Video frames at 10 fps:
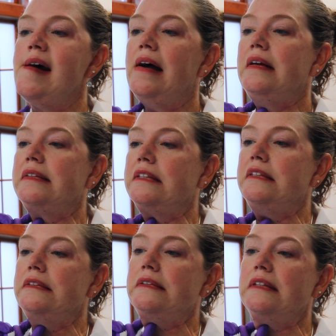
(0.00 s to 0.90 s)
and
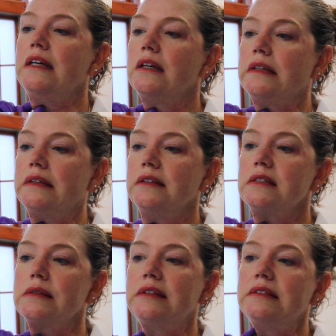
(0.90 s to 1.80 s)
2 here on
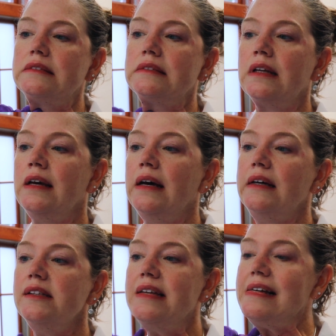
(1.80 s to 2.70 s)
this one.
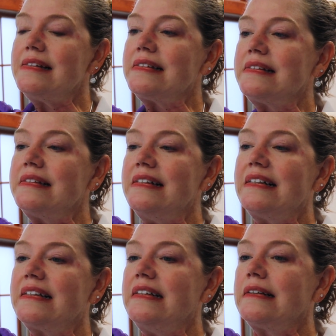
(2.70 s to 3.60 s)
And these
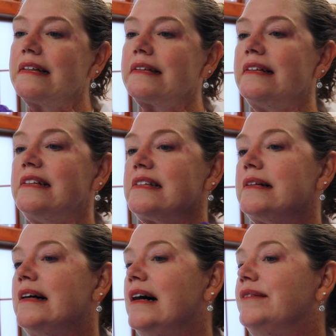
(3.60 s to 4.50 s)
out here aren't quite
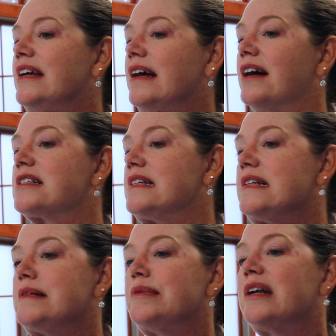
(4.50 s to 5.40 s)
so heavy. Actually, I
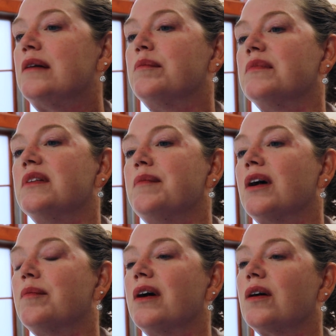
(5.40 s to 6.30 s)
didn't put a
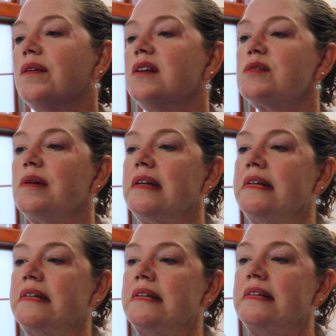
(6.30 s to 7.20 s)
mark on this one.
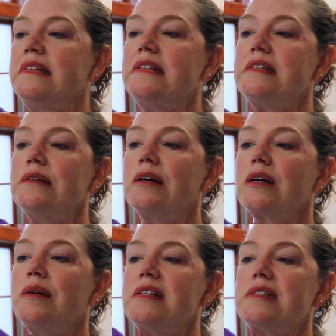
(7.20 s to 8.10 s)
These 2
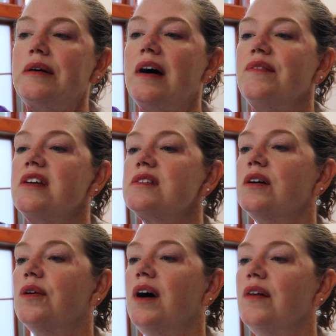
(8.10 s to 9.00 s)
aren't quite so heavy, so
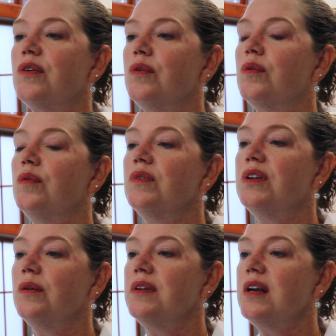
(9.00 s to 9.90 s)
I
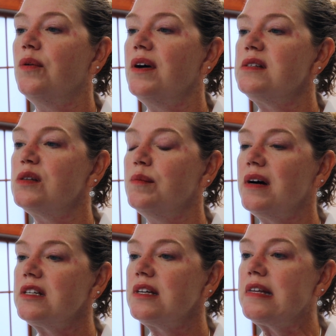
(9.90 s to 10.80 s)
don't need quite so
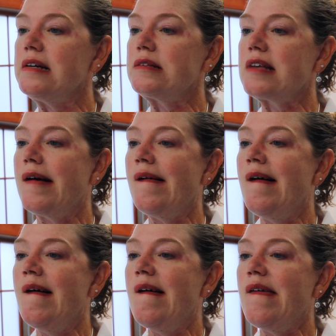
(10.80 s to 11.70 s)
much in there. So
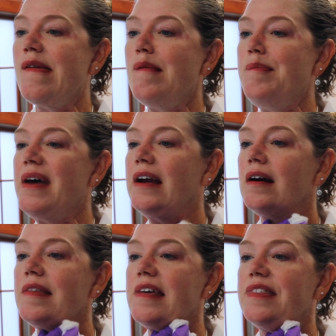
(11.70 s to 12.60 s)
the
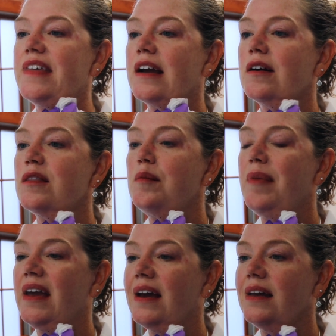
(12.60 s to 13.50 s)
bigger, the thicker the
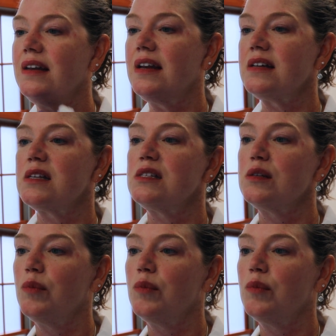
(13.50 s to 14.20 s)
band, in essence, the